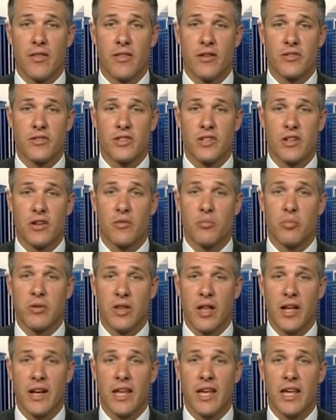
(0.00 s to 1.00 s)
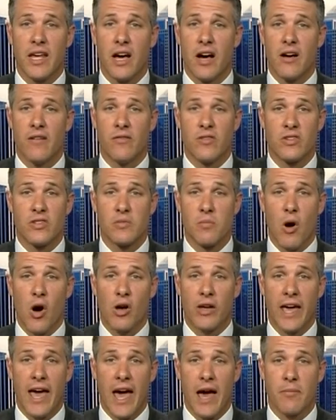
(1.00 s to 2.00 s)
There's still plenty of
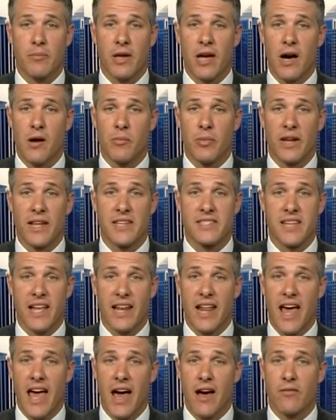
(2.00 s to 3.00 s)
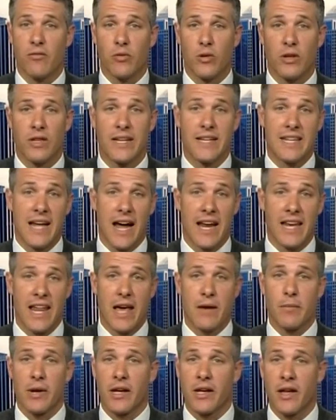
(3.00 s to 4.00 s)
small cap companies that have really
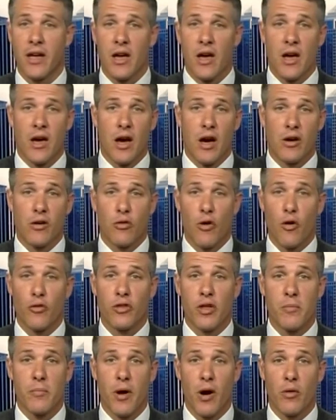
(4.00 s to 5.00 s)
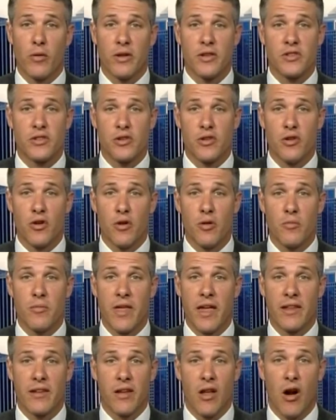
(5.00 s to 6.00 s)
dynamic growth components to them
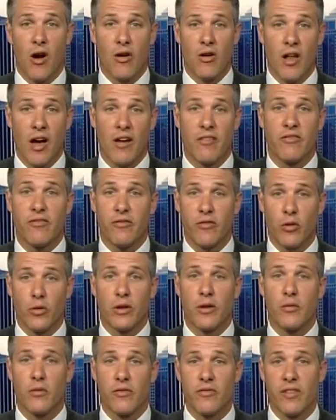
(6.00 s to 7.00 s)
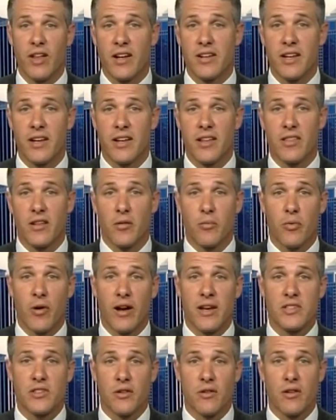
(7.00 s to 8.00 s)
that are not fully reflected in their
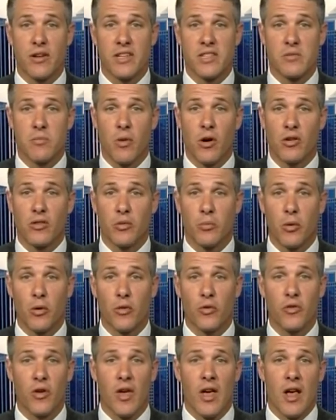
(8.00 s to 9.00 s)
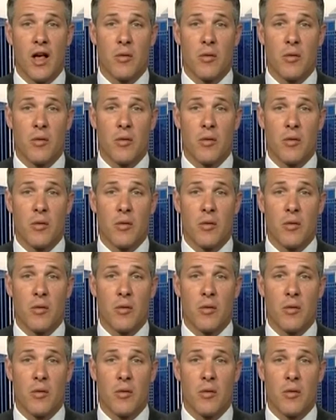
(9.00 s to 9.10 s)
price earnings multiples.